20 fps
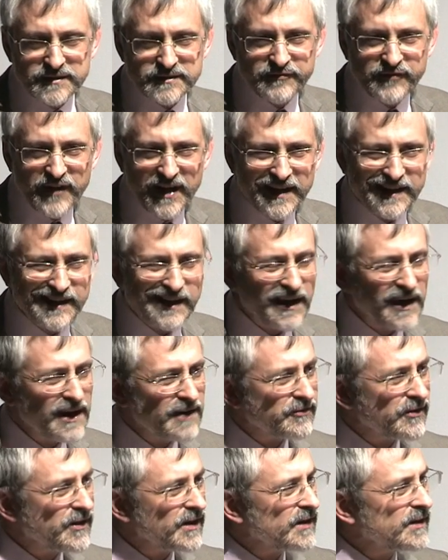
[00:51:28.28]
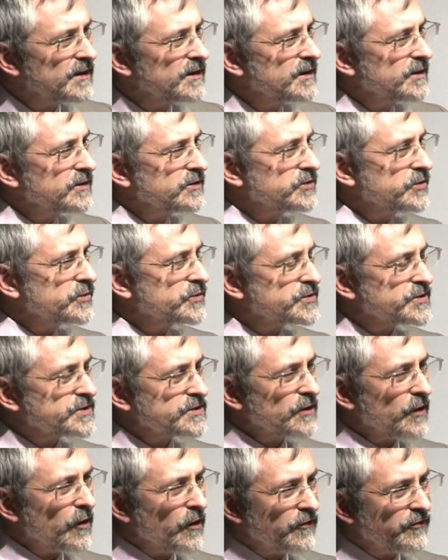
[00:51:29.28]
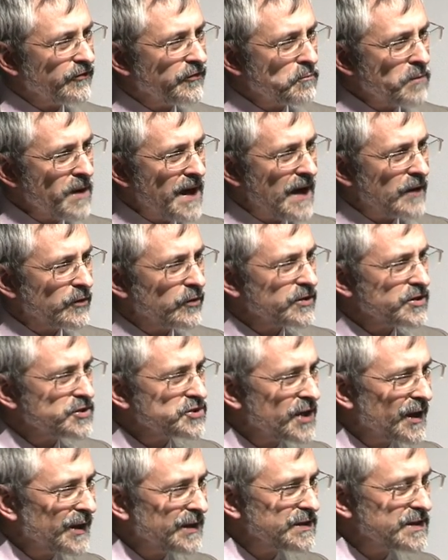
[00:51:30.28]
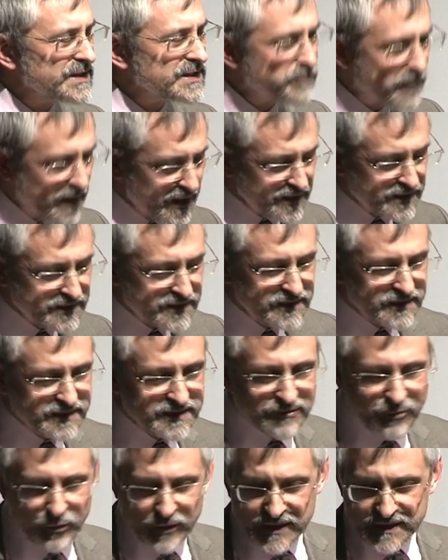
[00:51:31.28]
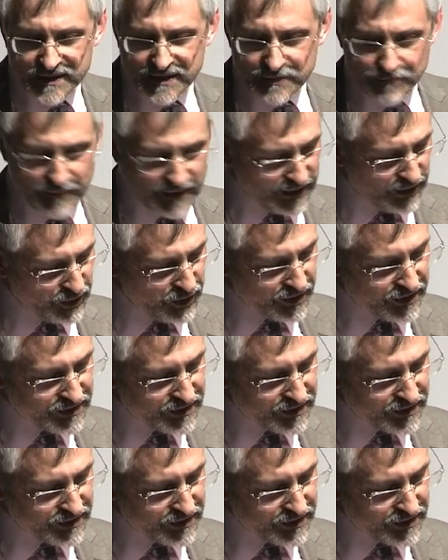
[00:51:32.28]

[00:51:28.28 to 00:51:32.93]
There's very clever use of plan on a tiny space to squeeze as many